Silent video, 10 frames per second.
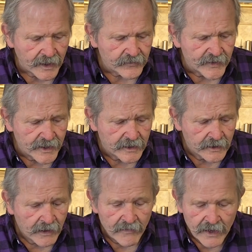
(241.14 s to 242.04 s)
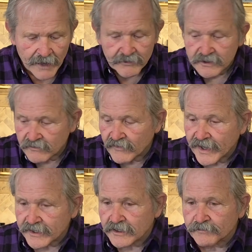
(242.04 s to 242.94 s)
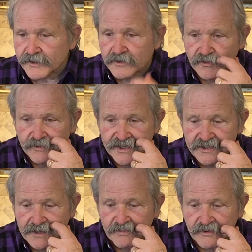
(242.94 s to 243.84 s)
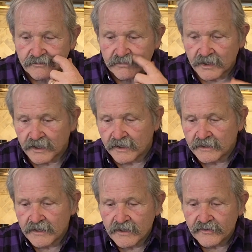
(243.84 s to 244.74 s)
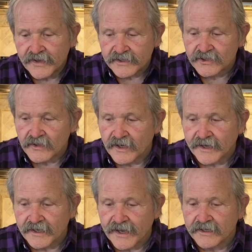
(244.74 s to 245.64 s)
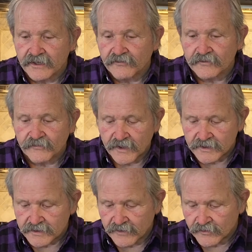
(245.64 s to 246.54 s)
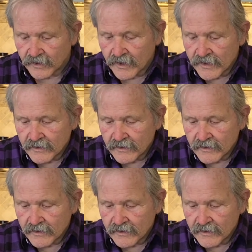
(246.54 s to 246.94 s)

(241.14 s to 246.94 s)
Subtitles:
And then I'm going to divide it up into 3 separate things so that I can add different stuff to it.